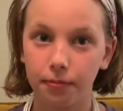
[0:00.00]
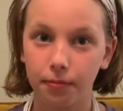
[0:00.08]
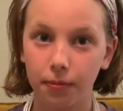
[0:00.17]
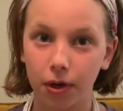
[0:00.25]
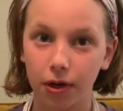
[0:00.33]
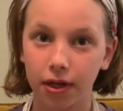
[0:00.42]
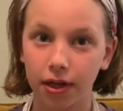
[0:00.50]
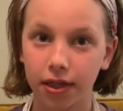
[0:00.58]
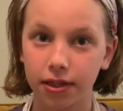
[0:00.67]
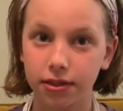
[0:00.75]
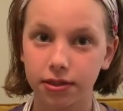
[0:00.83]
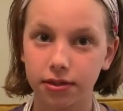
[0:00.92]

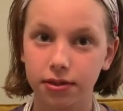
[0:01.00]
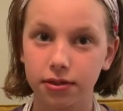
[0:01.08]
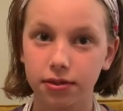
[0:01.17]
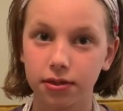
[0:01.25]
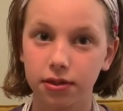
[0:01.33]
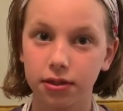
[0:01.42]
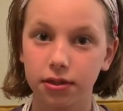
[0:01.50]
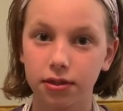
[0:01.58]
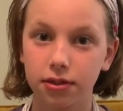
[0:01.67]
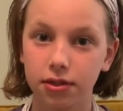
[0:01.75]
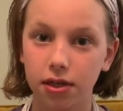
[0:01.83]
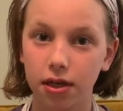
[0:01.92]
markets
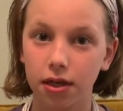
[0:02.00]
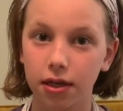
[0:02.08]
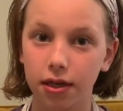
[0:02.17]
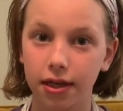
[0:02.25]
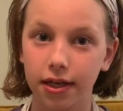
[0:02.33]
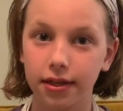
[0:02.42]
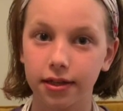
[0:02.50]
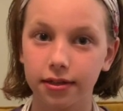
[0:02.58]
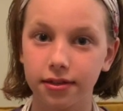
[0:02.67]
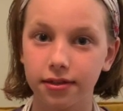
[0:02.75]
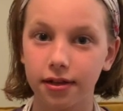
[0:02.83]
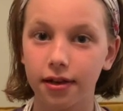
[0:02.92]
to get the
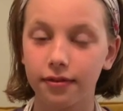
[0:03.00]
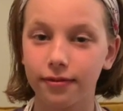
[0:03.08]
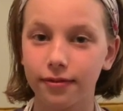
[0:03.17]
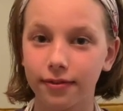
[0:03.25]
stuff.